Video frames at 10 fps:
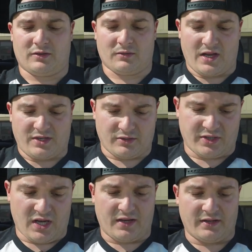directional
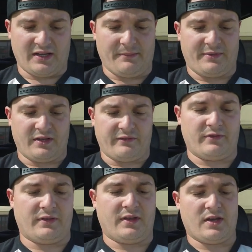shotgun type thing
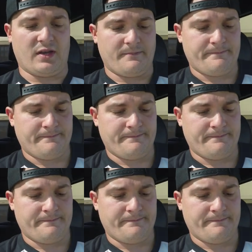for the uh,